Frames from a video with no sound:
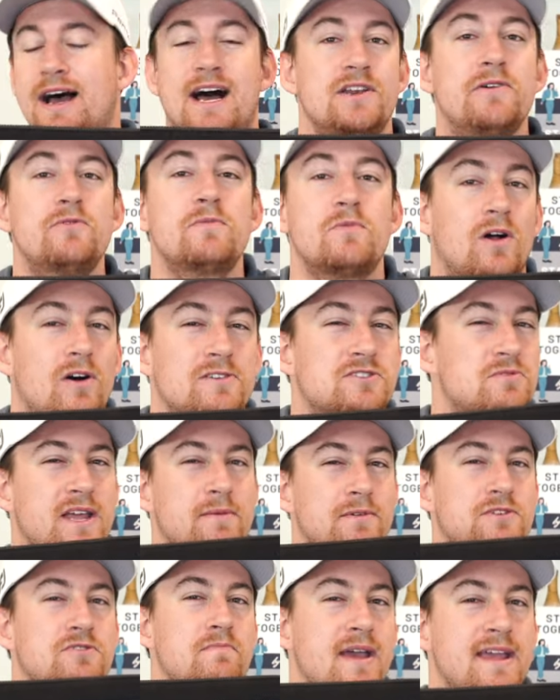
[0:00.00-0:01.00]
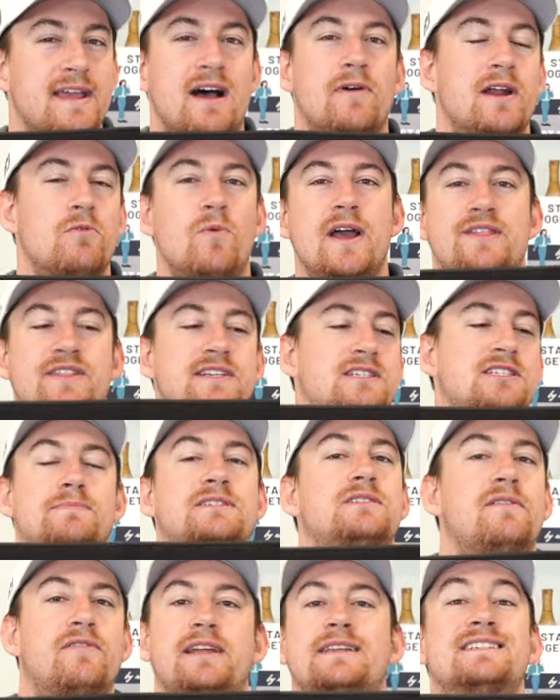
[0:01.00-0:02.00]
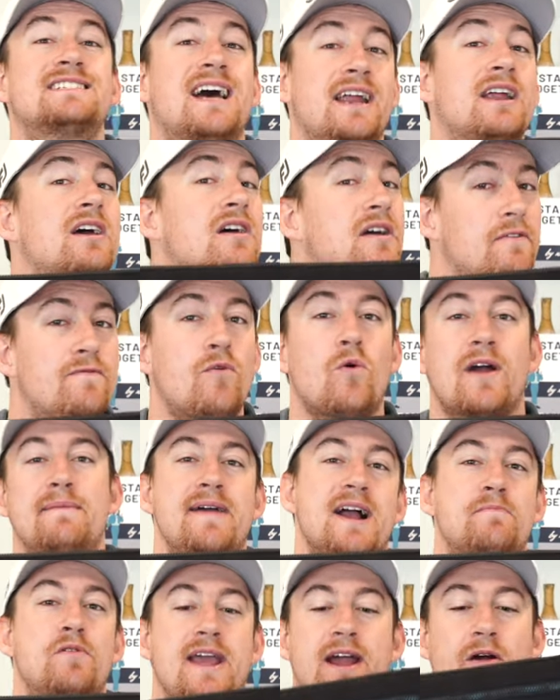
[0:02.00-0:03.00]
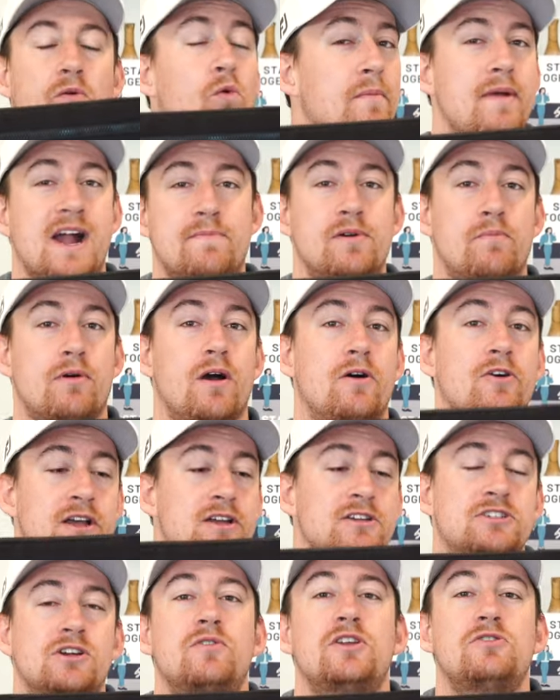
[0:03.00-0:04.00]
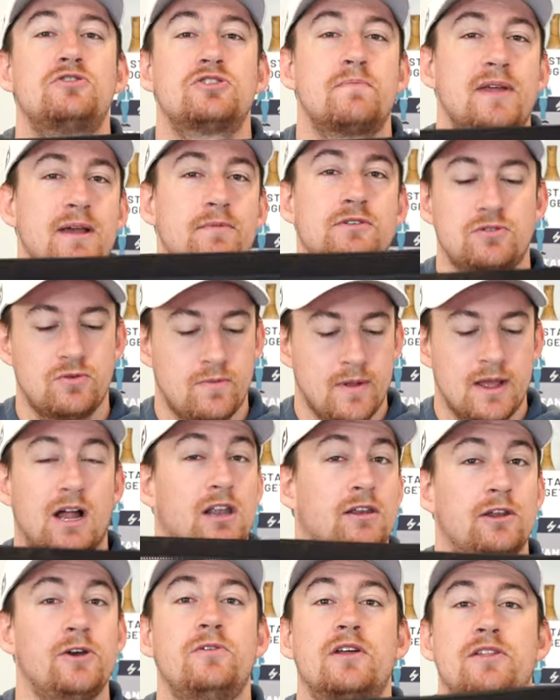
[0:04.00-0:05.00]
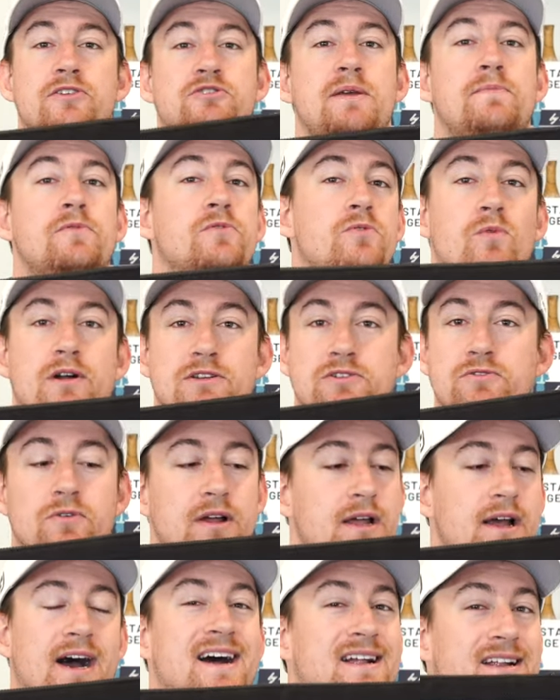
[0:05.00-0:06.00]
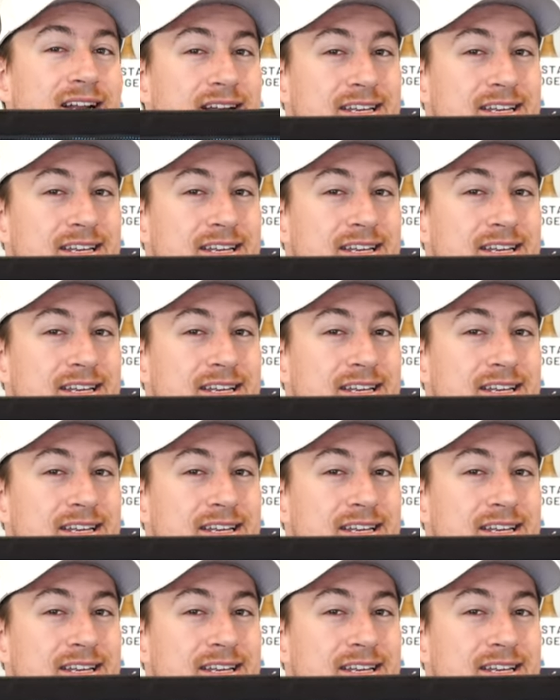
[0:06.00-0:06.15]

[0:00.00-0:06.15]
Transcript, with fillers: Out of five stars, this sleeve gets five out of five out of 208 customer